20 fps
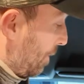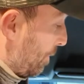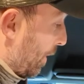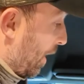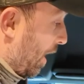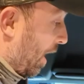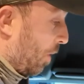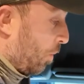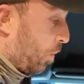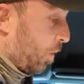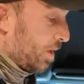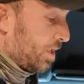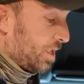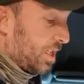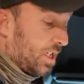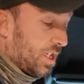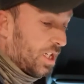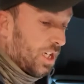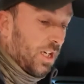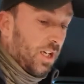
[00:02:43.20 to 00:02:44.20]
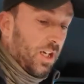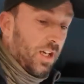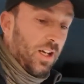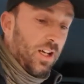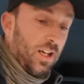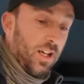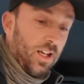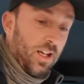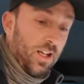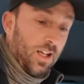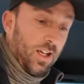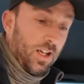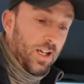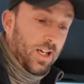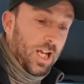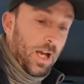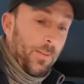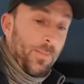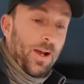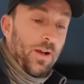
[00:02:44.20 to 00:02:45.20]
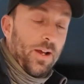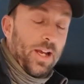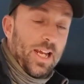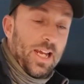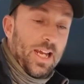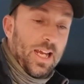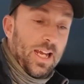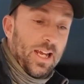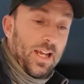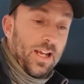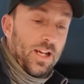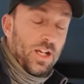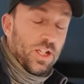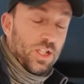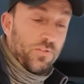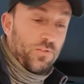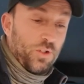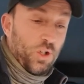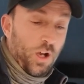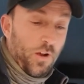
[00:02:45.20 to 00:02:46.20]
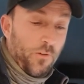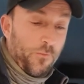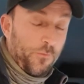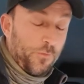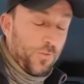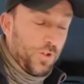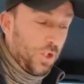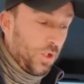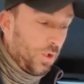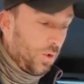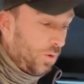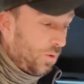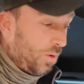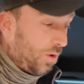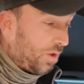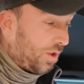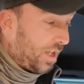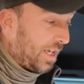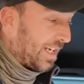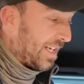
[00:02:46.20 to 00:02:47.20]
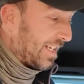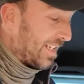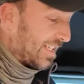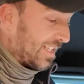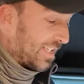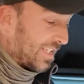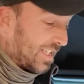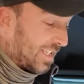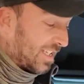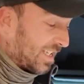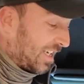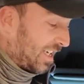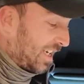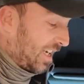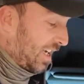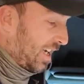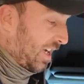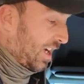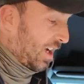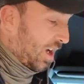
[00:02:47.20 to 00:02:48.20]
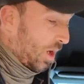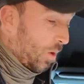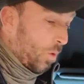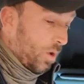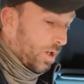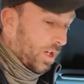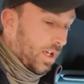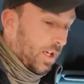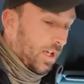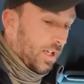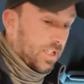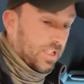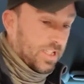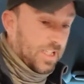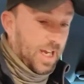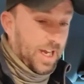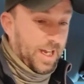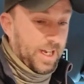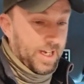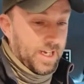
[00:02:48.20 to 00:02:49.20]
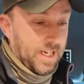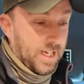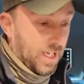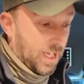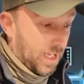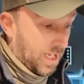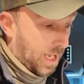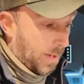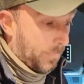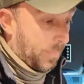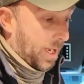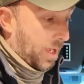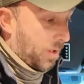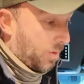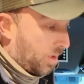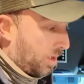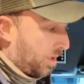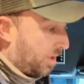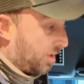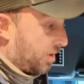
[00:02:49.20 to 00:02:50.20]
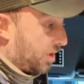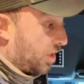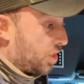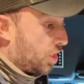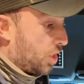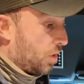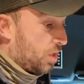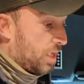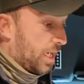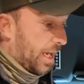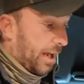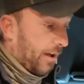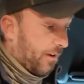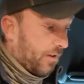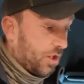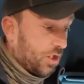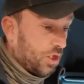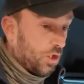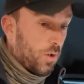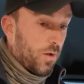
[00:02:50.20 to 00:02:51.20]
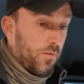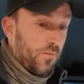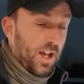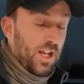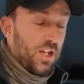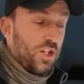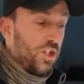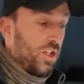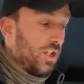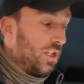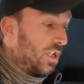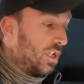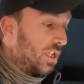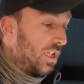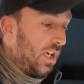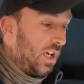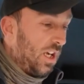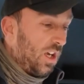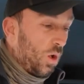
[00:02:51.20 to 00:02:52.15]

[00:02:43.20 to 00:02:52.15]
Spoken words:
But I wanted to come out here because I've got a few things I want to say about the new year and the new adventures.